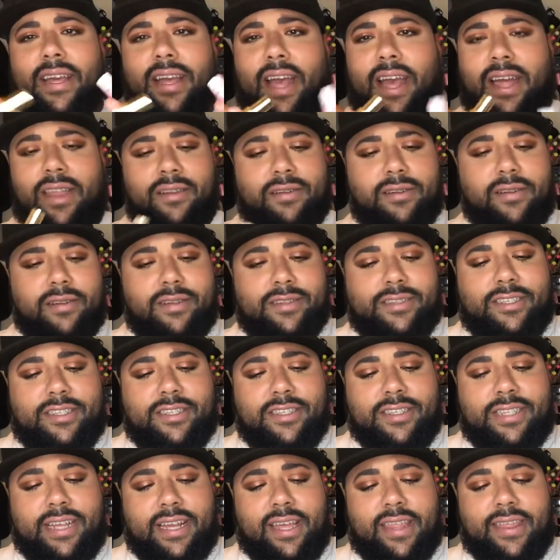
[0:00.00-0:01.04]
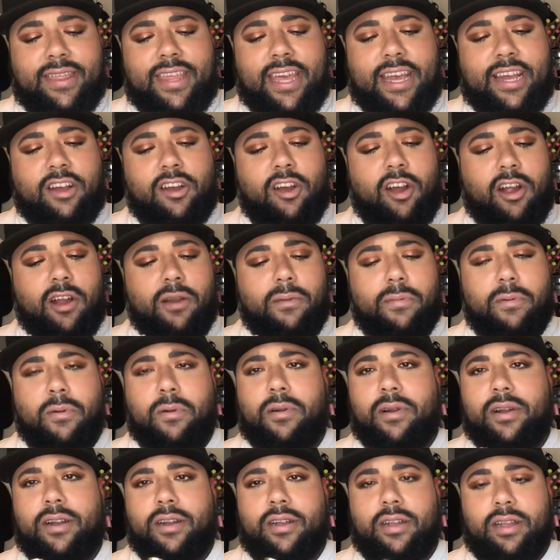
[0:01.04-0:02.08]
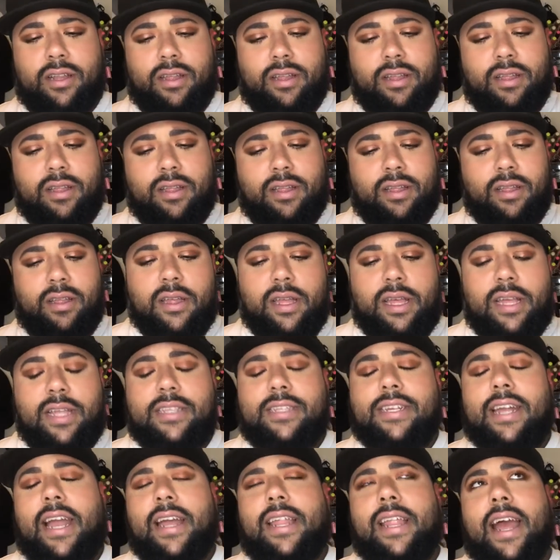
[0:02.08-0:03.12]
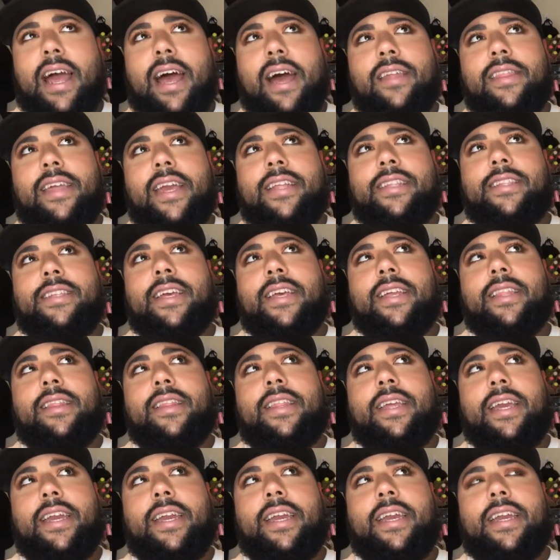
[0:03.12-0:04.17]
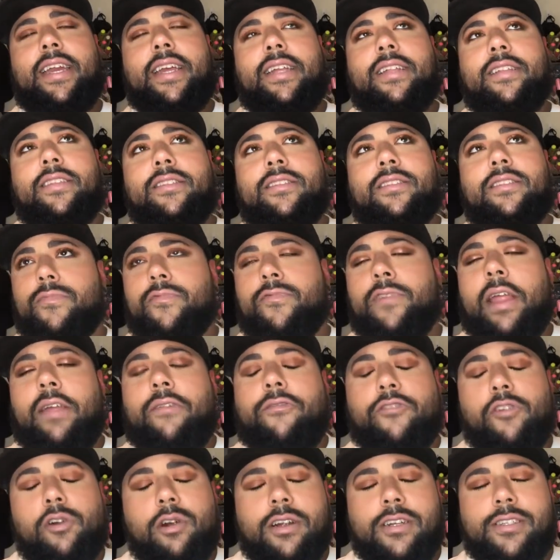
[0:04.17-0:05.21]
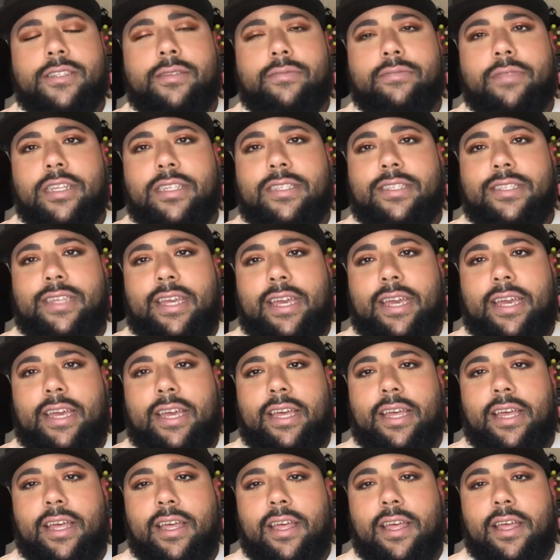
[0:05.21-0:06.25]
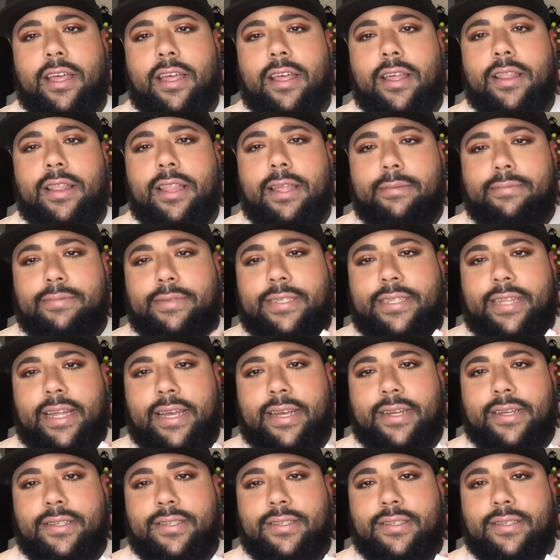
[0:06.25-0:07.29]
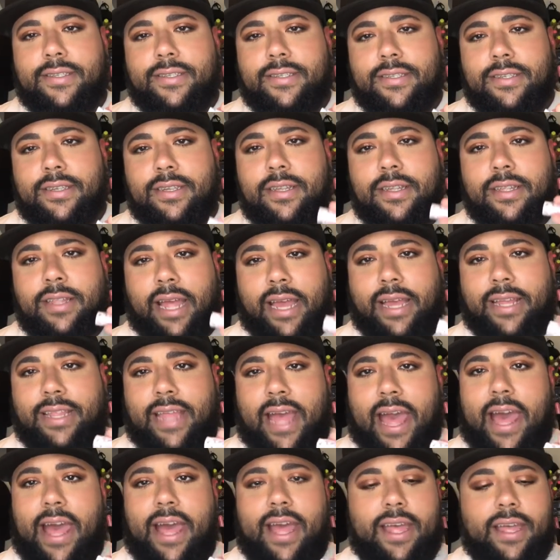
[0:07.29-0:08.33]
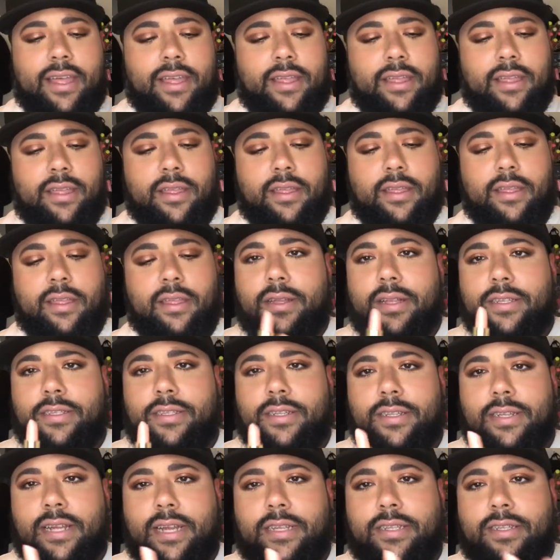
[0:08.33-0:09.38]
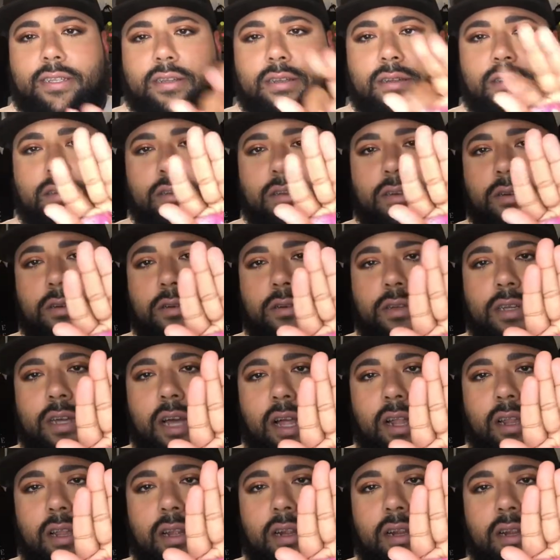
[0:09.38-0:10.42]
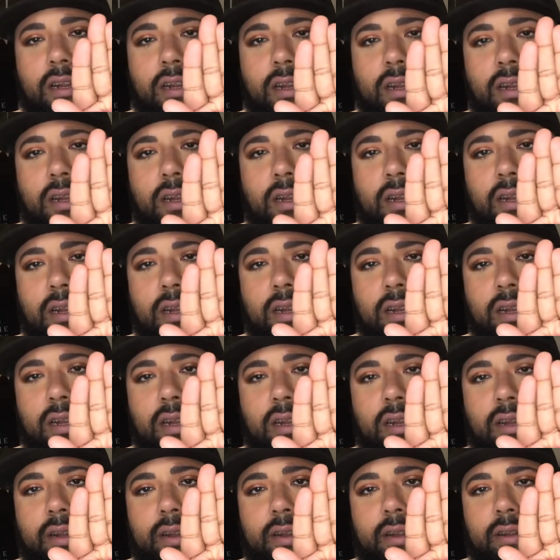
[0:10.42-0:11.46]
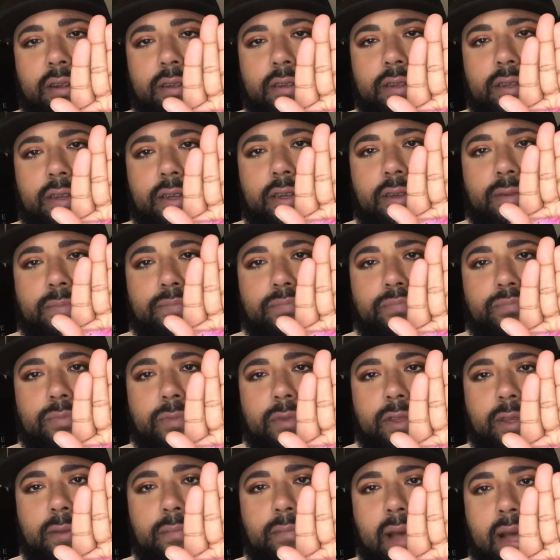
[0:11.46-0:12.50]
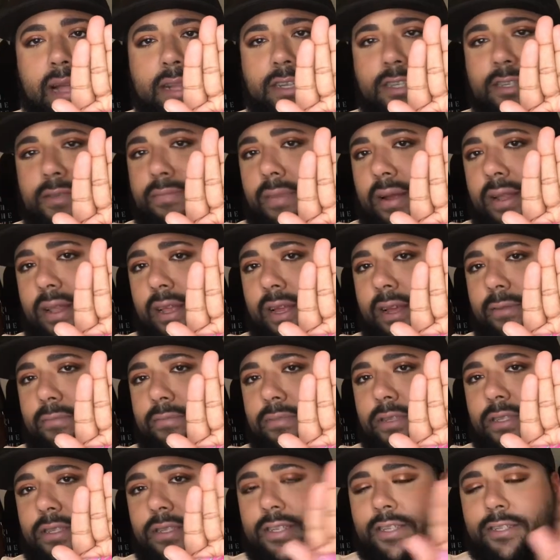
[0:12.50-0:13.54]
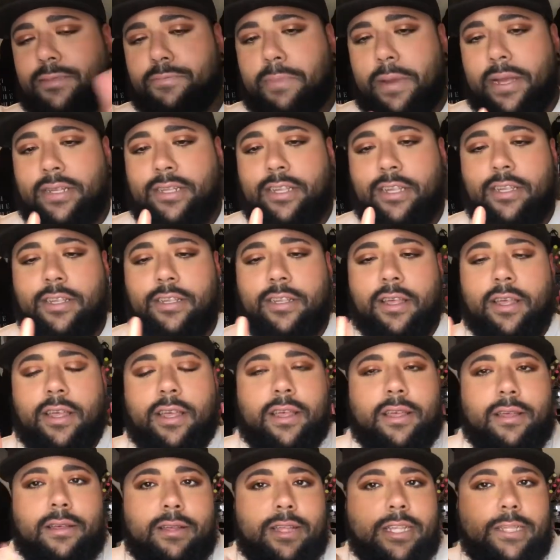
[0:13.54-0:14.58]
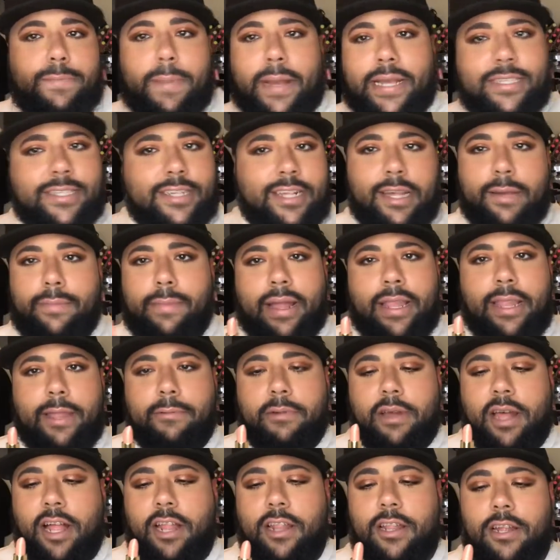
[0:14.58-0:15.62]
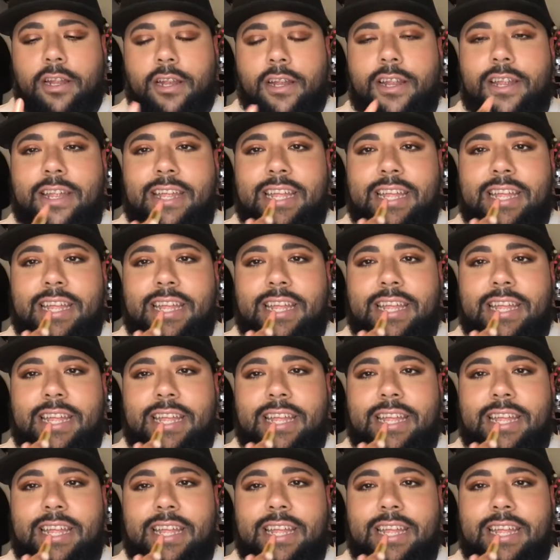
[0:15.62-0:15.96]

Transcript: I don't know, it's just like a thick cardboard. It's kind of how they did the Rainforest of the Sea lipsticks, like that. It's a nice little nude color. See, it matches my lips. It's basically my lip color.